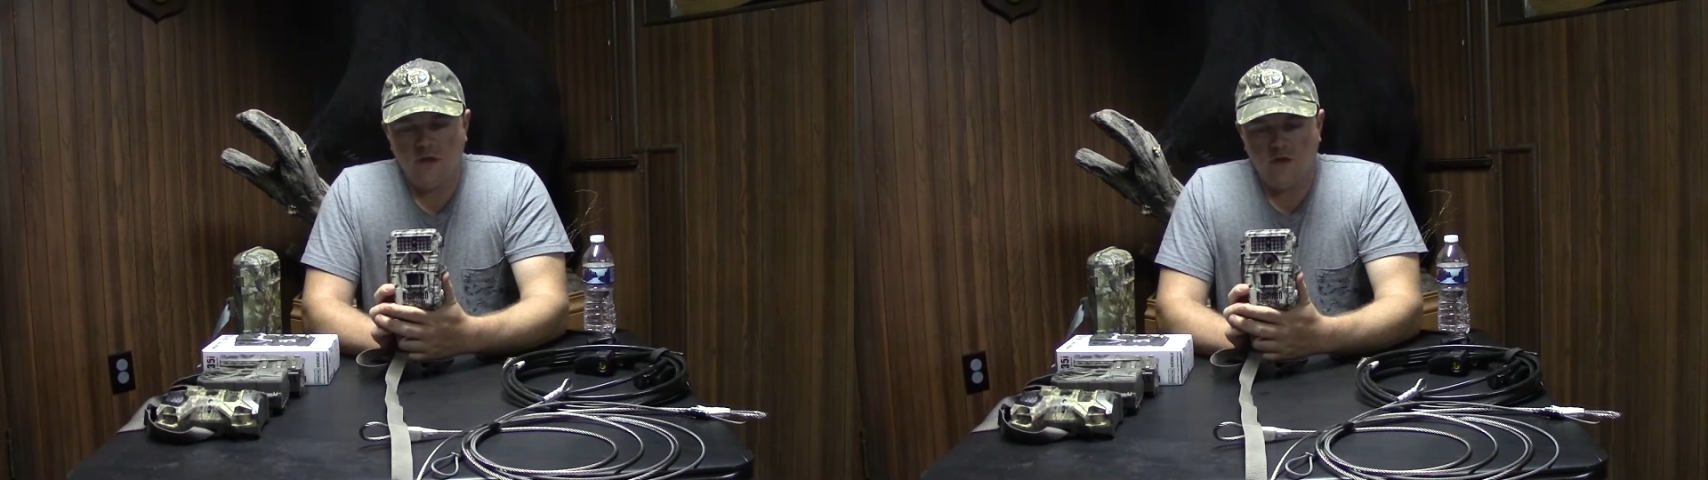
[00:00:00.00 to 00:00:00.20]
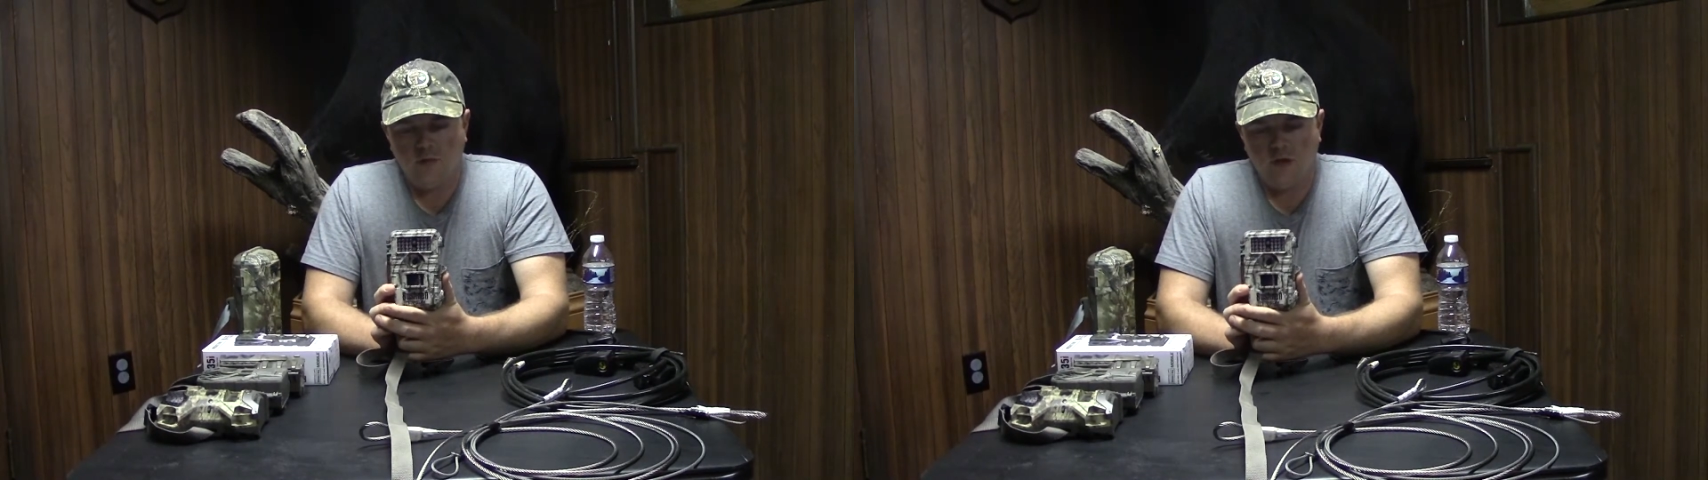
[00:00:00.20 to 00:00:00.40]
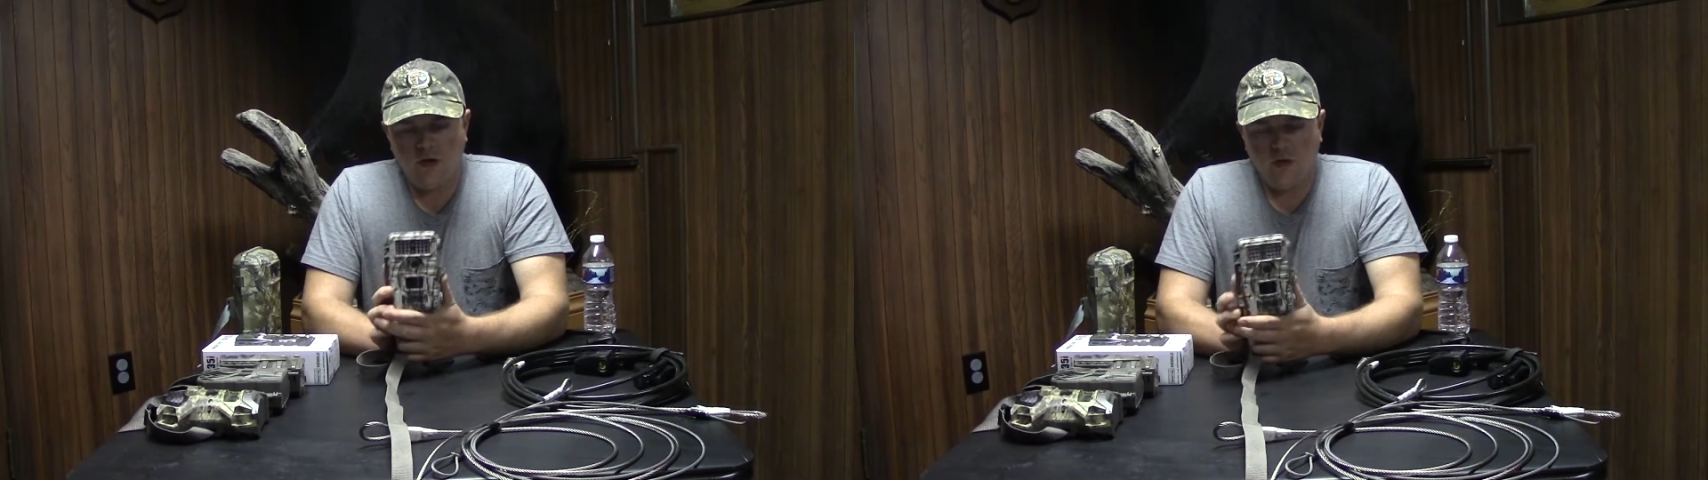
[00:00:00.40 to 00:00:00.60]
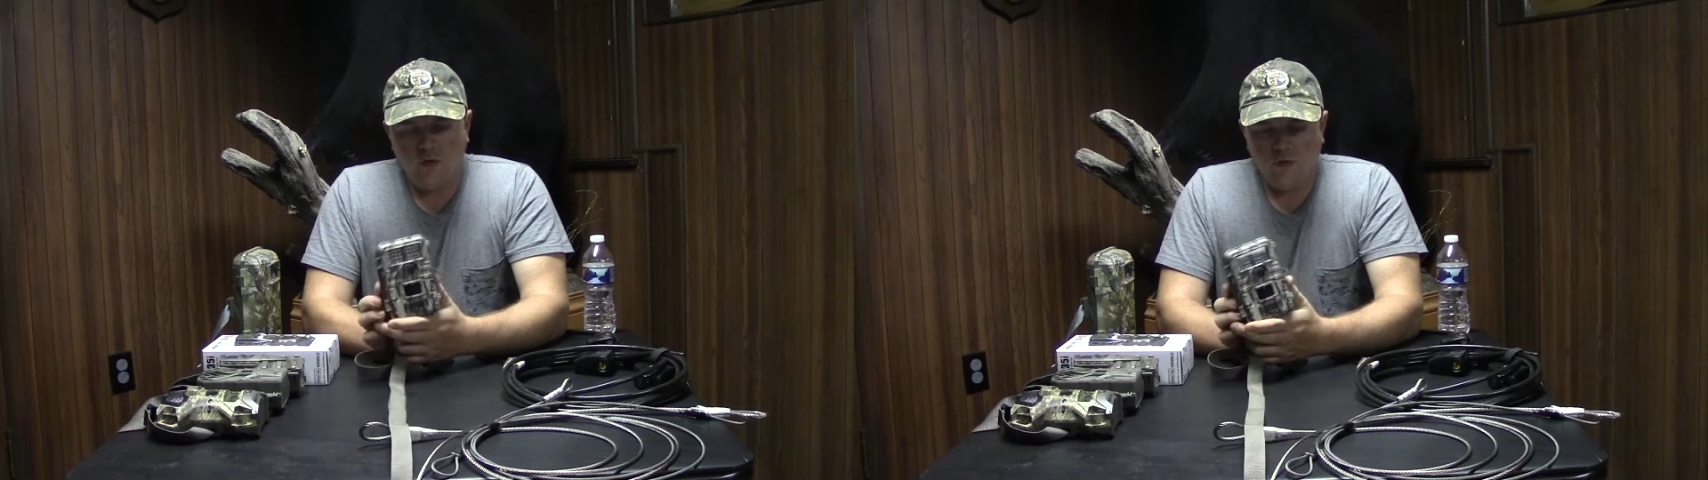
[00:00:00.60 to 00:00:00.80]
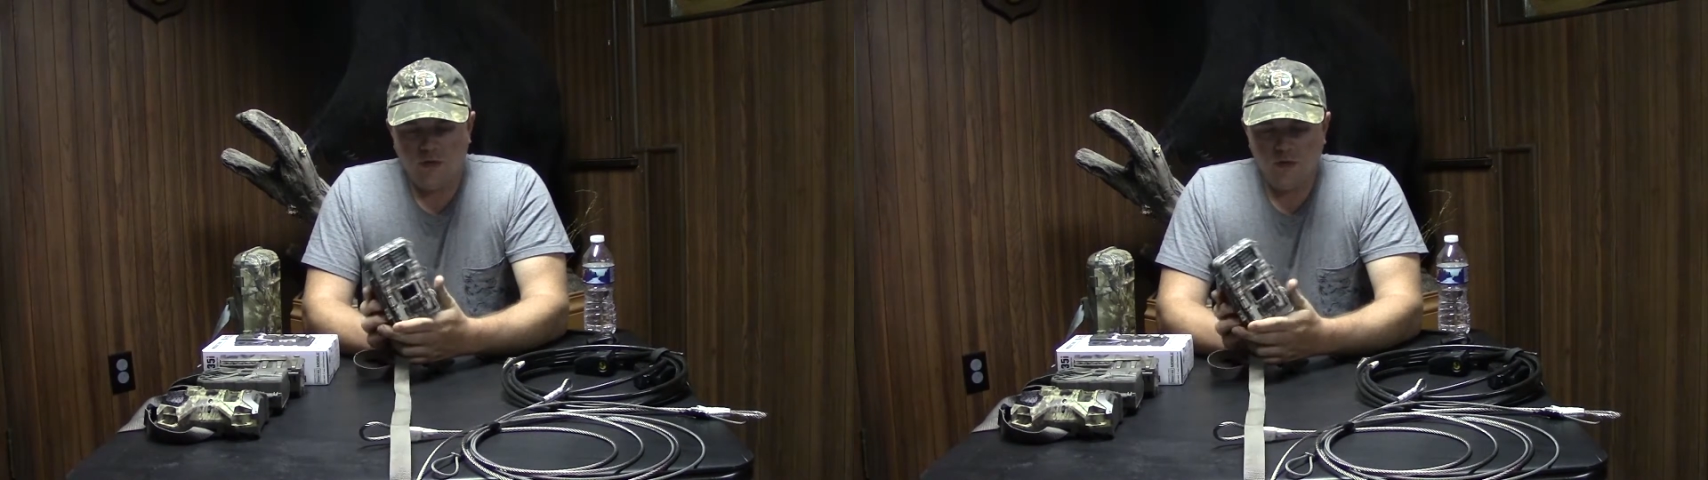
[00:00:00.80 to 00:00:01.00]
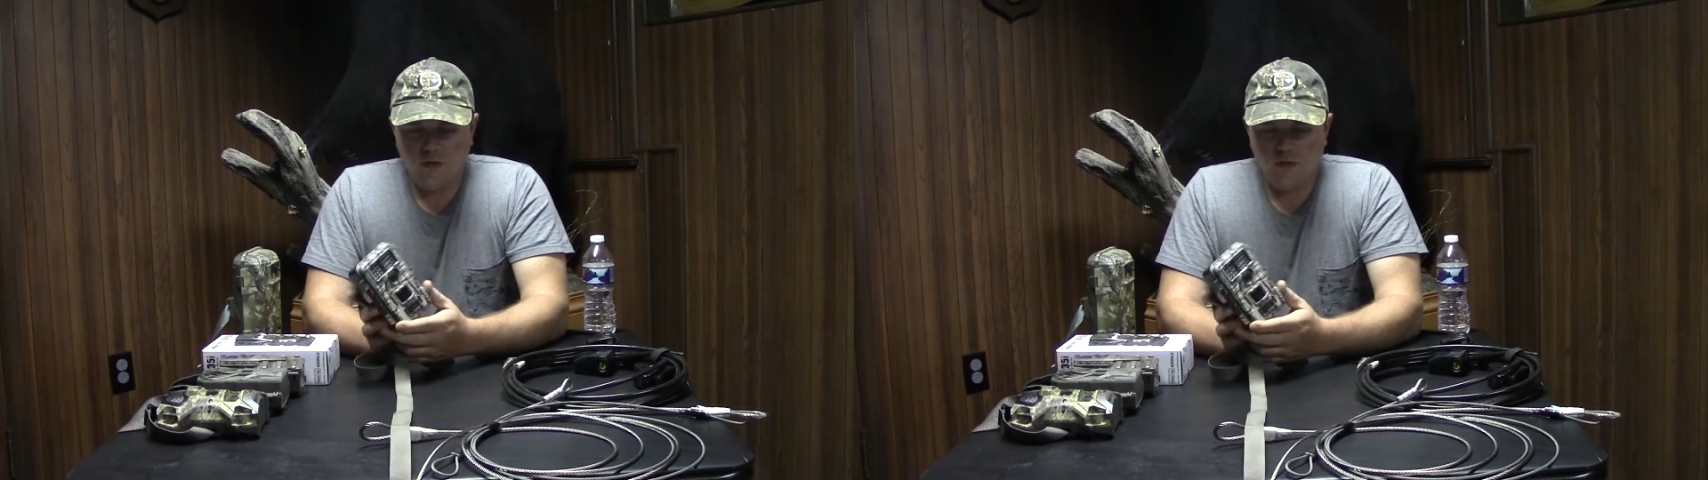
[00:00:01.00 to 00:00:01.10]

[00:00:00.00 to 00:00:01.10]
They're pretty old.